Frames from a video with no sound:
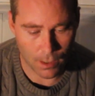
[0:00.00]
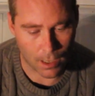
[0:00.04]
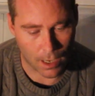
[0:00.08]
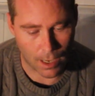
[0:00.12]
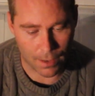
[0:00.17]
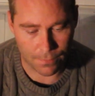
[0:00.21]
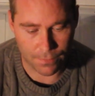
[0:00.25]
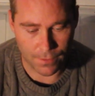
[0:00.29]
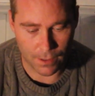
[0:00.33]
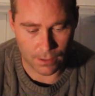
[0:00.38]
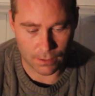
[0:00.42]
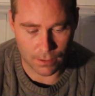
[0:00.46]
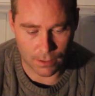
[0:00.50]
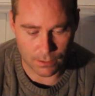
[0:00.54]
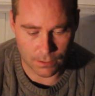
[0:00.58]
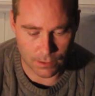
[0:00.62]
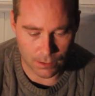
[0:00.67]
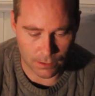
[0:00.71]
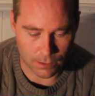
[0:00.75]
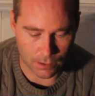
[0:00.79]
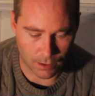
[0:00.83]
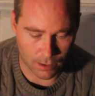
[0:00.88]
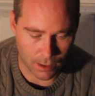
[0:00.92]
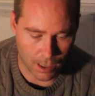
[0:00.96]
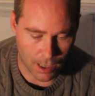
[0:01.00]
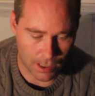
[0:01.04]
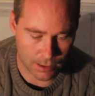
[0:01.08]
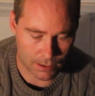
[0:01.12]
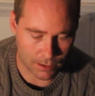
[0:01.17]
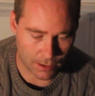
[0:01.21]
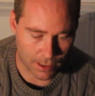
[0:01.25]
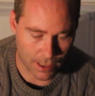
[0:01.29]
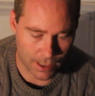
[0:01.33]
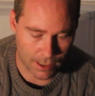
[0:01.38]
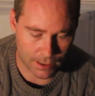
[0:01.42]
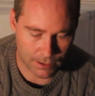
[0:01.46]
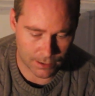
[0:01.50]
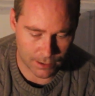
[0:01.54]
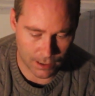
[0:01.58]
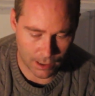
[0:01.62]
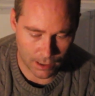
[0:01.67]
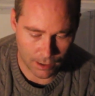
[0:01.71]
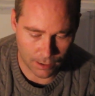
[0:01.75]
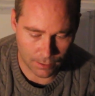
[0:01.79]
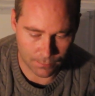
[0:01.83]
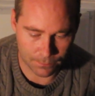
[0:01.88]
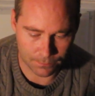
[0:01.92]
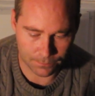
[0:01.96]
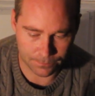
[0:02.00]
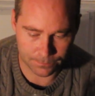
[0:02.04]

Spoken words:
I think this is a nice lacing.